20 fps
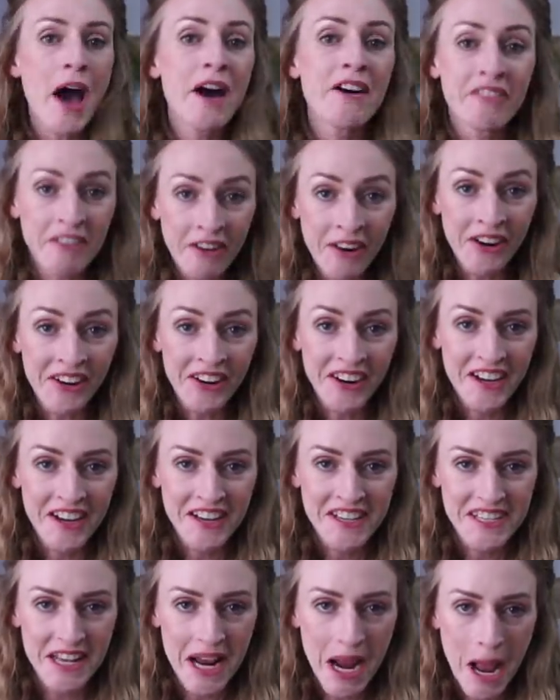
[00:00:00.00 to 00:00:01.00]
for
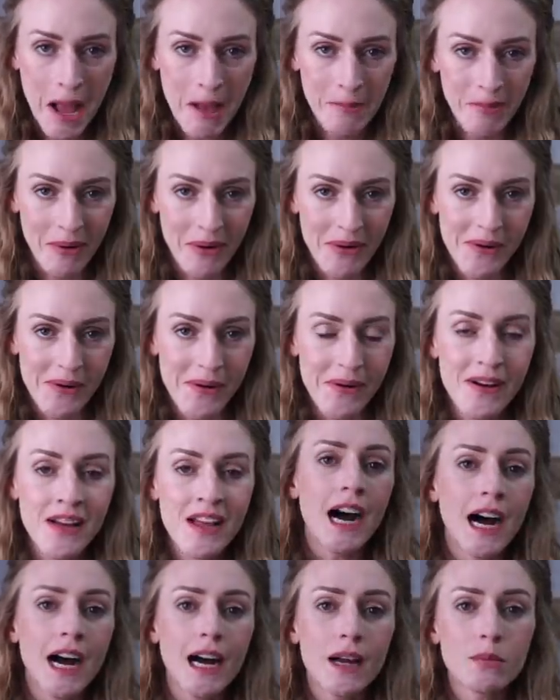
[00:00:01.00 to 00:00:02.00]
example,
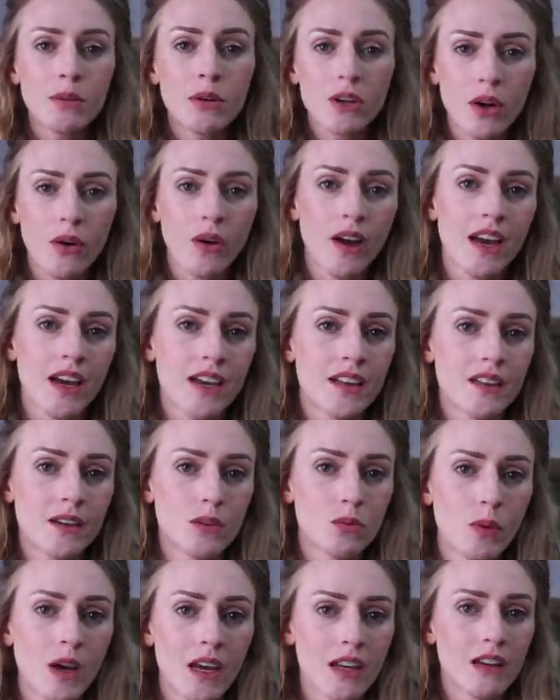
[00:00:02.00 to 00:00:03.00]
I will go ahead
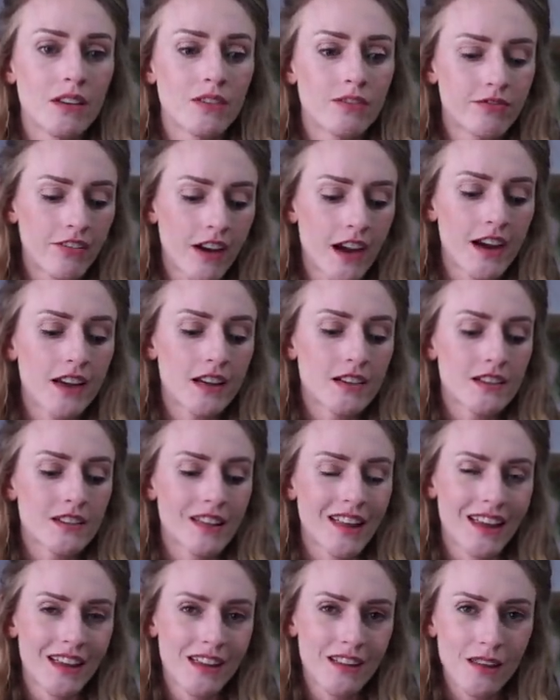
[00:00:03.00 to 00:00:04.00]
and wait and find
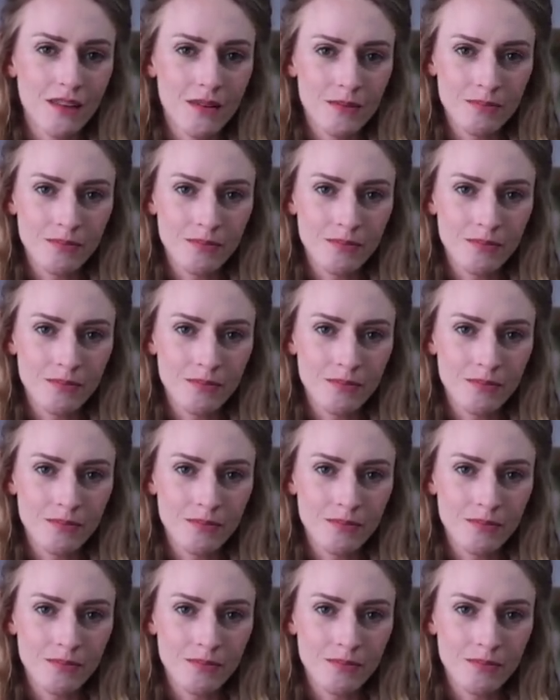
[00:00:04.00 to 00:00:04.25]
like